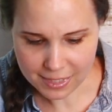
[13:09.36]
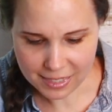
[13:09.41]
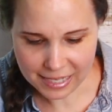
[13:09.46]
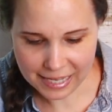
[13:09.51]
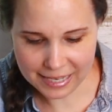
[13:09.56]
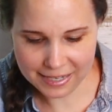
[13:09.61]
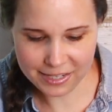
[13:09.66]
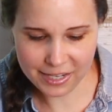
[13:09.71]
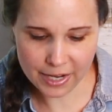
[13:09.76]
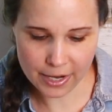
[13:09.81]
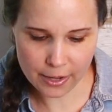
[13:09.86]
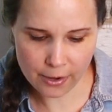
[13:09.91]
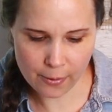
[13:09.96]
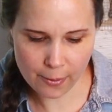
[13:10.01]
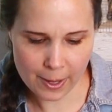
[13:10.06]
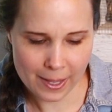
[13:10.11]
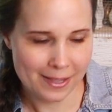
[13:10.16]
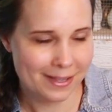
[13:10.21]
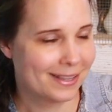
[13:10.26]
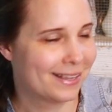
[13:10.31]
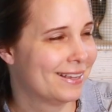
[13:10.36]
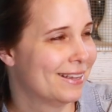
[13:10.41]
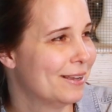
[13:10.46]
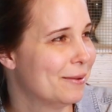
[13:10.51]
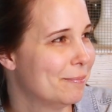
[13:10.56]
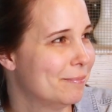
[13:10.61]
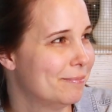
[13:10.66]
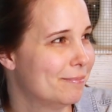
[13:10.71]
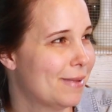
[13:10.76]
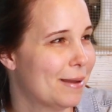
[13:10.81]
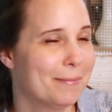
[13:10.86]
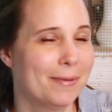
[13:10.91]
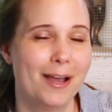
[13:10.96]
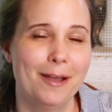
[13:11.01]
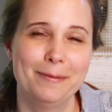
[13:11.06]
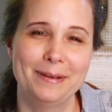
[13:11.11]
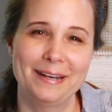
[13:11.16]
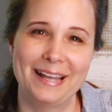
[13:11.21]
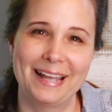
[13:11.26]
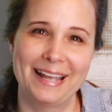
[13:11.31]
And you know, my
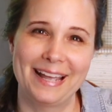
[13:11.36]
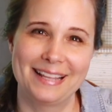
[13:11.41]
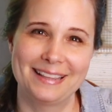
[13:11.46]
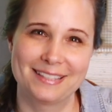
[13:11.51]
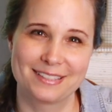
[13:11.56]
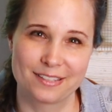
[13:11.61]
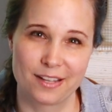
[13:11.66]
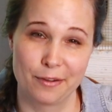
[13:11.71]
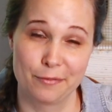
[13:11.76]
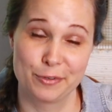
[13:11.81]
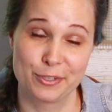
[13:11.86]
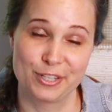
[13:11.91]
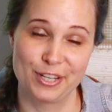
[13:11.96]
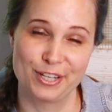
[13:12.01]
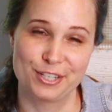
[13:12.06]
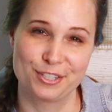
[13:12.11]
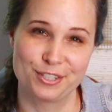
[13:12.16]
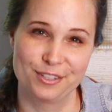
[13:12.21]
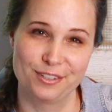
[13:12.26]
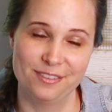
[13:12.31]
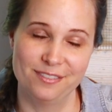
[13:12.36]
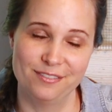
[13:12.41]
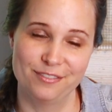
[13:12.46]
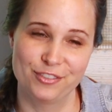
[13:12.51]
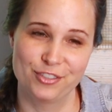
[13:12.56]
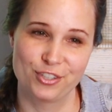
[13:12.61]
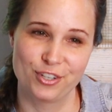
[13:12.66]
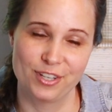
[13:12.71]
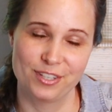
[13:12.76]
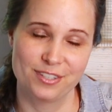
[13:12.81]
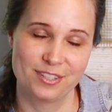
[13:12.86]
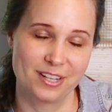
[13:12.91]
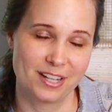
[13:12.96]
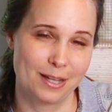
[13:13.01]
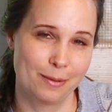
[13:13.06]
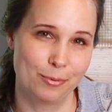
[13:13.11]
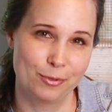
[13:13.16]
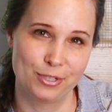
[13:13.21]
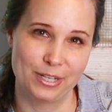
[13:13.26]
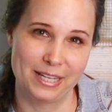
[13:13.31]
mom and I had this conversation just a
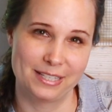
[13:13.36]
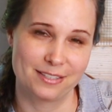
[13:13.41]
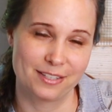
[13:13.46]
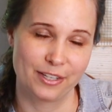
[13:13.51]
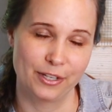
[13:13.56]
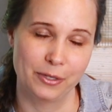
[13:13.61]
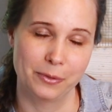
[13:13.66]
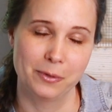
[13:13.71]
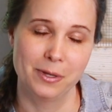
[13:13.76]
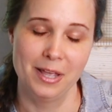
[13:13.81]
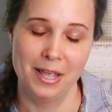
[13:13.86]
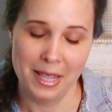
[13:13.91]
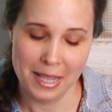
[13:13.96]
couple of days ago.